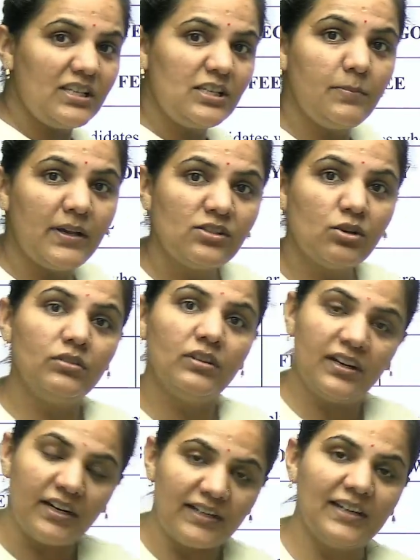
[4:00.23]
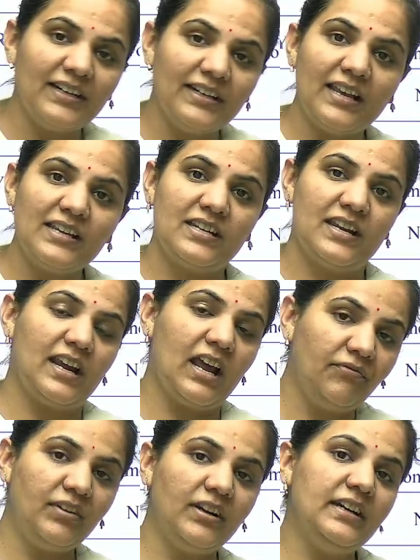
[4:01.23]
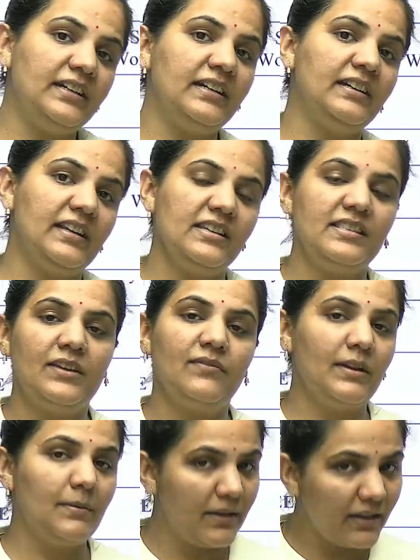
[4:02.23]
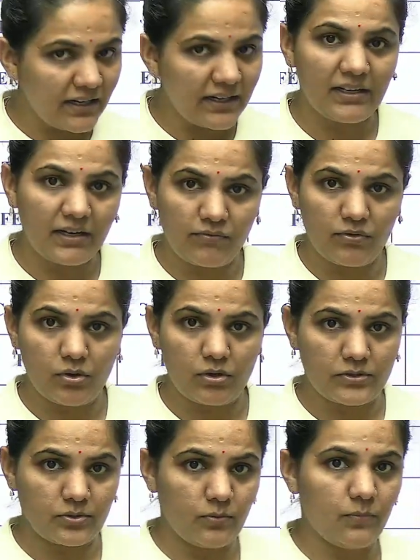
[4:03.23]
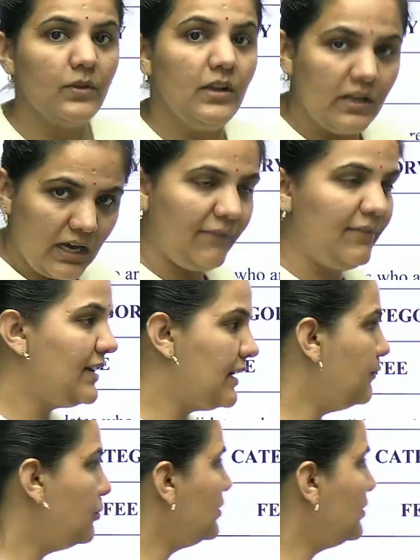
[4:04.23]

is based on the written test, and after written test there will be an interview also. I will come to